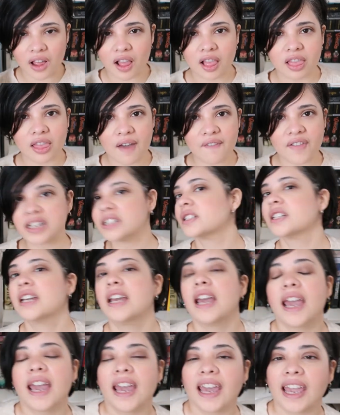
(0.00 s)
Love it.
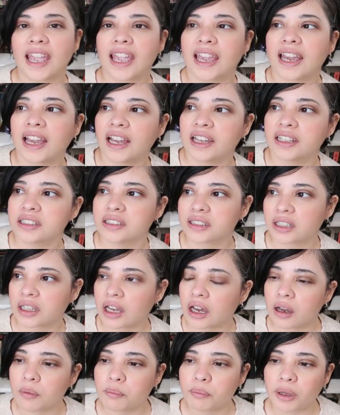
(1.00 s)
And
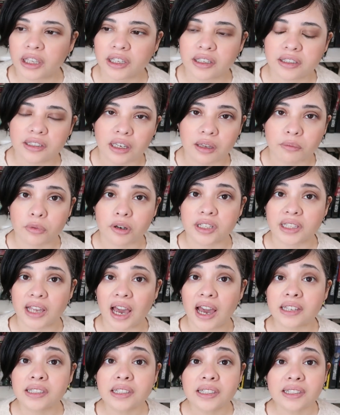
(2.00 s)
Becky Chambers.
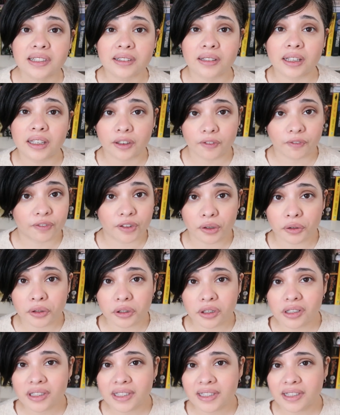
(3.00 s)
I just like
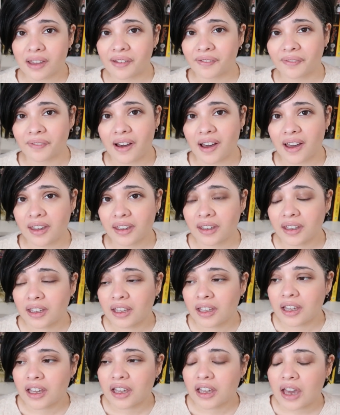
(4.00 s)
feel-good sci-fi.
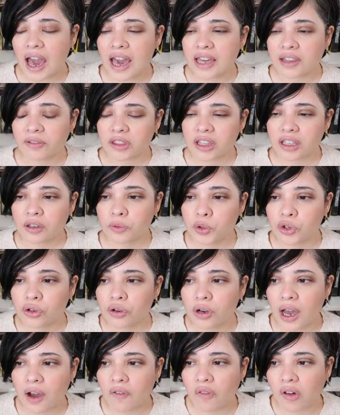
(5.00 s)
I think we
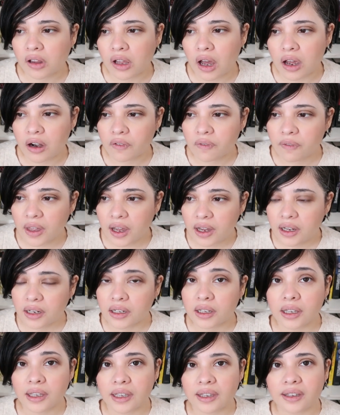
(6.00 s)
don't have a lot of
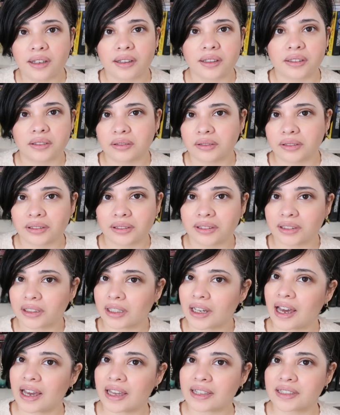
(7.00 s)
that, and
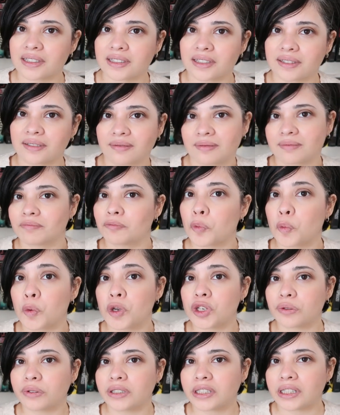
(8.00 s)
I
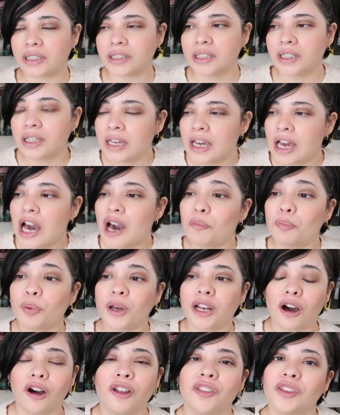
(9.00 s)
wish we did.
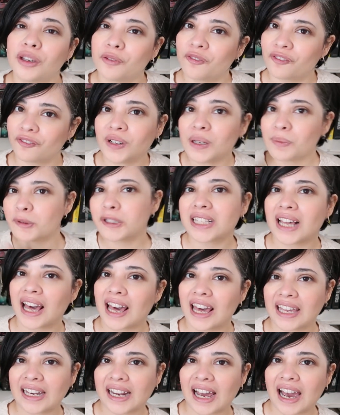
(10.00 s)
But on the flip
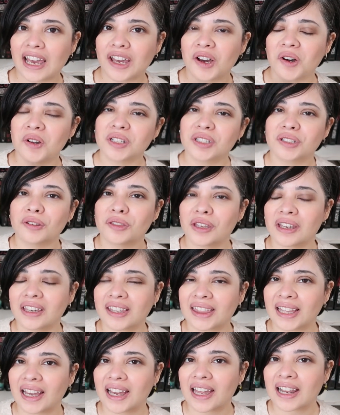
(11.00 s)
side, I also
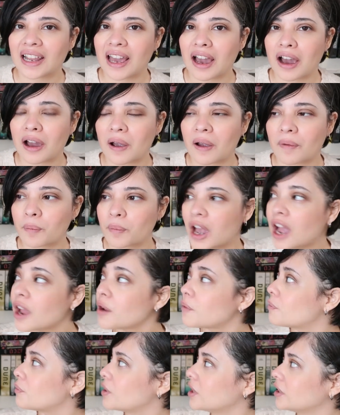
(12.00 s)
think that I
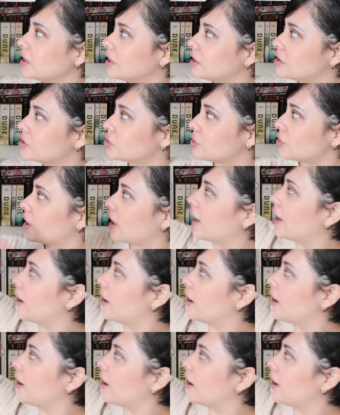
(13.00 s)
really enjoy, I